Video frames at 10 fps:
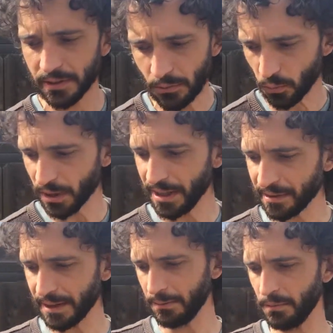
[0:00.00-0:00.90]
There doesn't
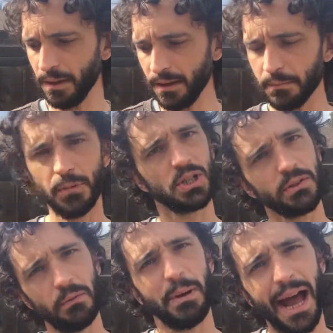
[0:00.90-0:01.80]
really seem to be
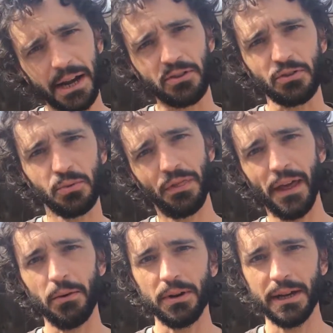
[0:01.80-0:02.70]
much of a pattern
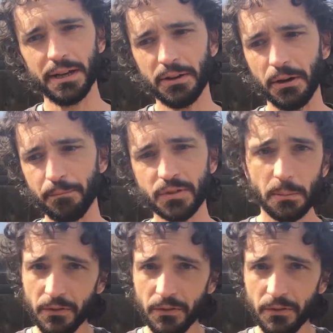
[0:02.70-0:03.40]
with that one. I don't know.